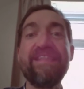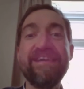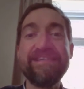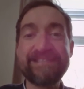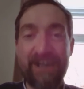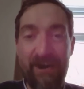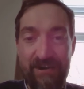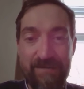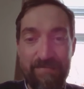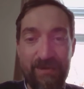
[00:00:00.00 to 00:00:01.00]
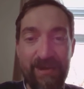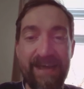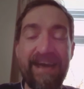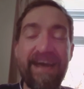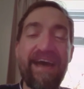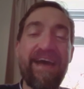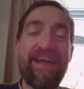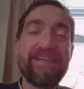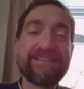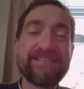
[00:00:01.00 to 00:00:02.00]
There's going to be
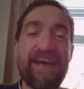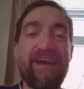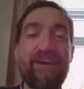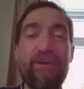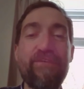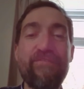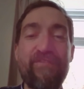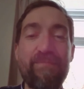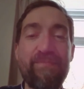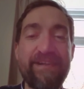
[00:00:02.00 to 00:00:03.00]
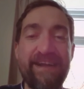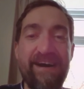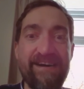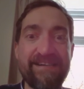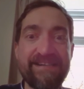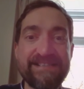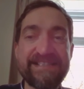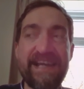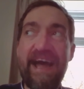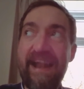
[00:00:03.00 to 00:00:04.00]
an attack from the darkness.